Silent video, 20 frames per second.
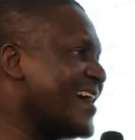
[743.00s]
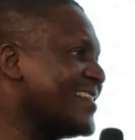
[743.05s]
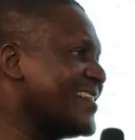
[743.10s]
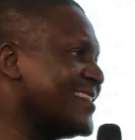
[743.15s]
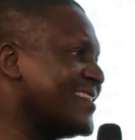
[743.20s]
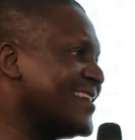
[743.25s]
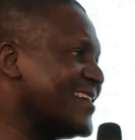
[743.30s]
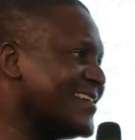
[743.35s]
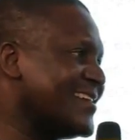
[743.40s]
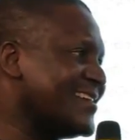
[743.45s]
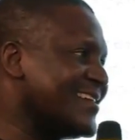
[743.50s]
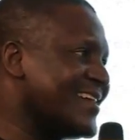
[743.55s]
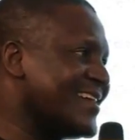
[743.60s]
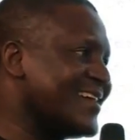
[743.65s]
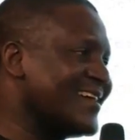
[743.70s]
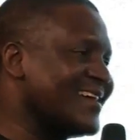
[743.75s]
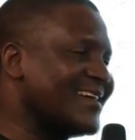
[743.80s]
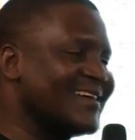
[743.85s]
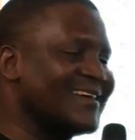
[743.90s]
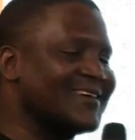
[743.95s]
And then,
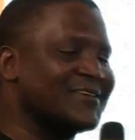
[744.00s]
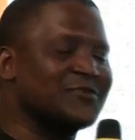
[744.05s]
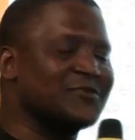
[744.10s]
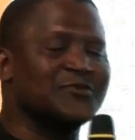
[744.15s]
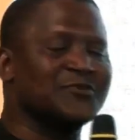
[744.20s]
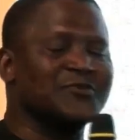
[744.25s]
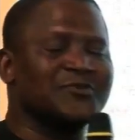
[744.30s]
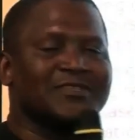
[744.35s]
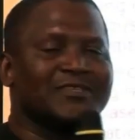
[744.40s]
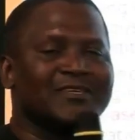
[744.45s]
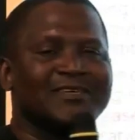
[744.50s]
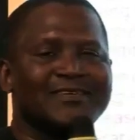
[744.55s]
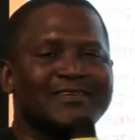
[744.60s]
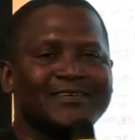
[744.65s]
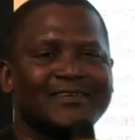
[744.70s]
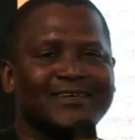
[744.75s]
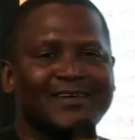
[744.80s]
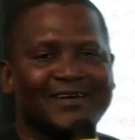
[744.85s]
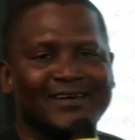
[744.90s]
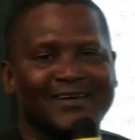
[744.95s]
you know,
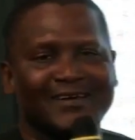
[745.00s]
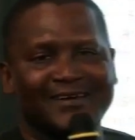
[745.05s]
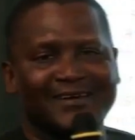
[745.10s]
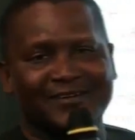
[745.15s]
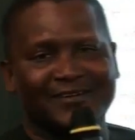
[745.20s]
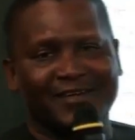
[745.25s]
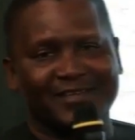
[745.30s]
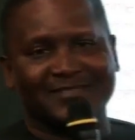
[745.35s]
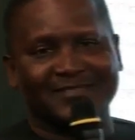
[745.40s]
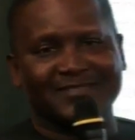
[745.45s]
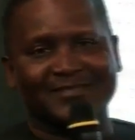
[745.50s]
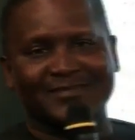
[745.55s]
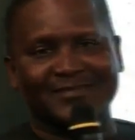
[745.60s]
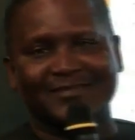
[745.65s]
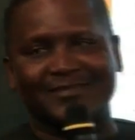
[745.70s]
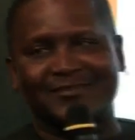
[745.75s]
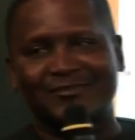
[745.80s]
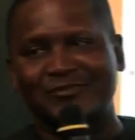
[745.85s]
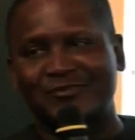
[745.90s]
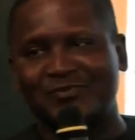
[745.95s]
the rest,
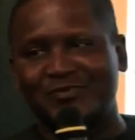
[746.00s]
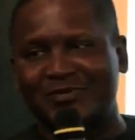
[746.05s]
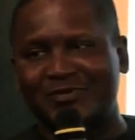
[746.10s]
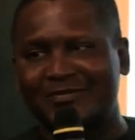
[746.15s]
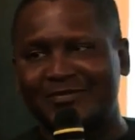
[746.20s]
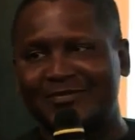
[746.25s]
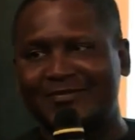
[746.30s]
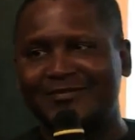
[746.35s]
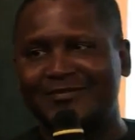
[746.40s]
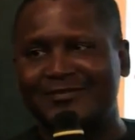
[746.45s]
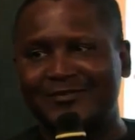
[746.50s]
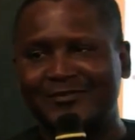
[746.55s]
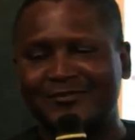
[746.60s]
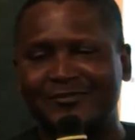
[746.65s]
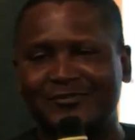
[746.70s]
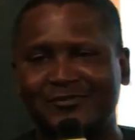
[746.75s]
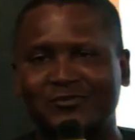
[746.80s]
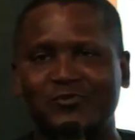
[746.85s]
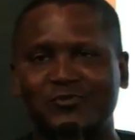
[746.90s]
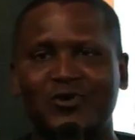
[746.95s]
you'll be, you
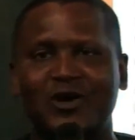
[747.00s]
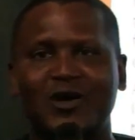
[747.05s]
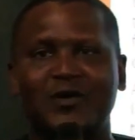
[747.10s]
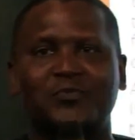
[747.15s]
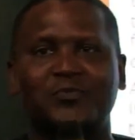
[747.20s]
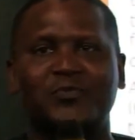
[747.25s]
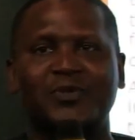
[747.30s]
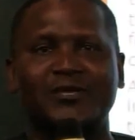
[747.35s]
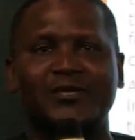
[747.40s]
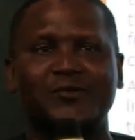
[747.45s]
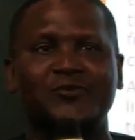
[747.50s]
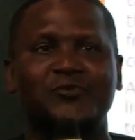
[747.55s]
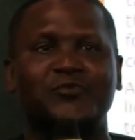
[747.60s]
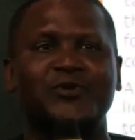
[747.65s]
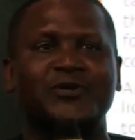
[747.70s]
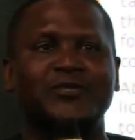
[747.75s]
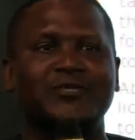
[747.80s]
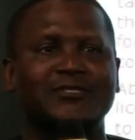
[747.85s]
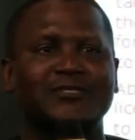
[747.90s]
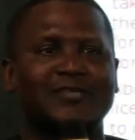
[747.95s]
know, you go and pay,
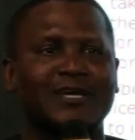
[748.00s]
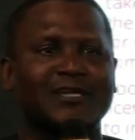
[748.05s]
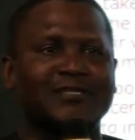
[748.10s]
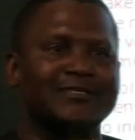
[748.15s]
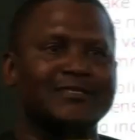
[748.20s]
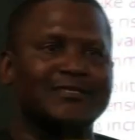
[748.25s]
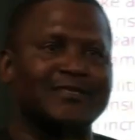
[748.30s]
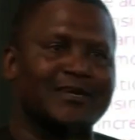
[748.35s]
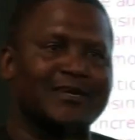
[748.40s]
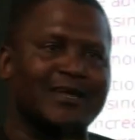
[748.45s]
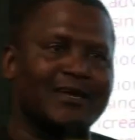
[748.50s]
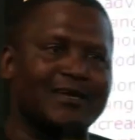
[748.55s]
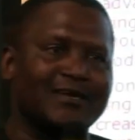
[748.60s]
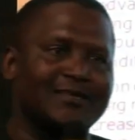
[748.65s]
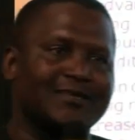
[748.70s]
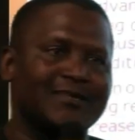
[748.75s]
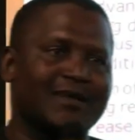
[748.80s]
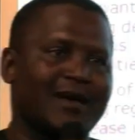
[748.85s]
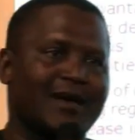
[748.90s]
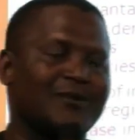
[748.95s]
you pay the 30 naira
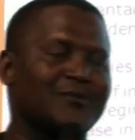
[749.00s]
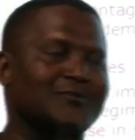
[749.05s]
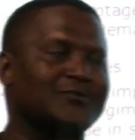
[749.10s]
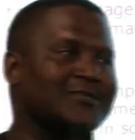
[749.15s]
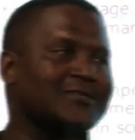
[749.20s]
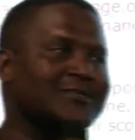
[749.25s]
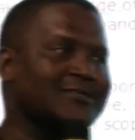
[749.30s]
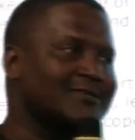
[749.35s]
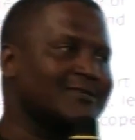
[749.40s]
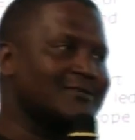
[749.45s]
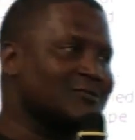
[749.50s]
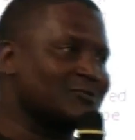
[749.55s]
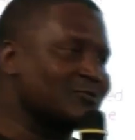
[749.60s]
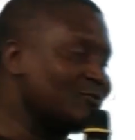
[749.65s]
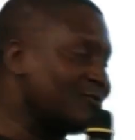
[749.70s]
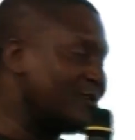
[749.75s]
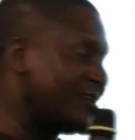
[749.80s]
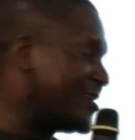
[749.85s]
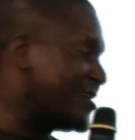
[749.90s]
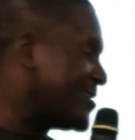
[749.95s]
in the house in
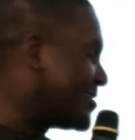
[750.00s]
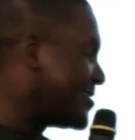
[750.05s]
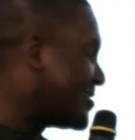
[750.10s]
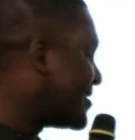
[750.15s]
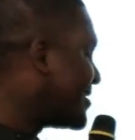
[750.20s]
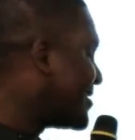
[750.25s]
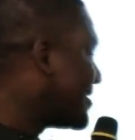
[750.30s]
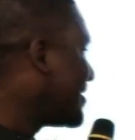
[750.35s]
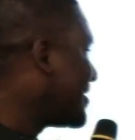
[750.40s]
Sulele.